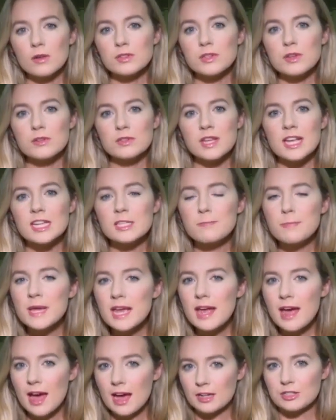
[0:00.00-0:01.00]
also says
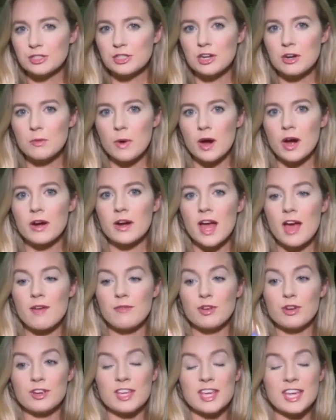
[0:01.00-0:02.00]
be extra aware and
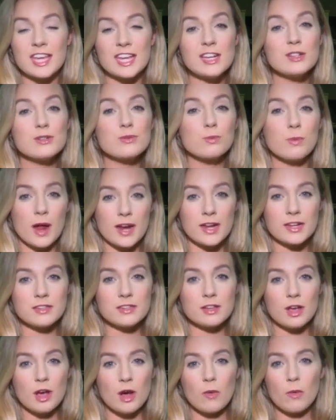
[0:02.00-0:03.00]
have your keys ready
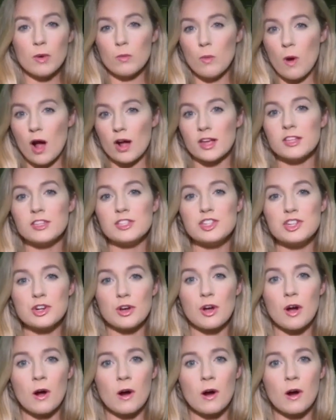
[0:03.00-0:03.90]
to go when walking to your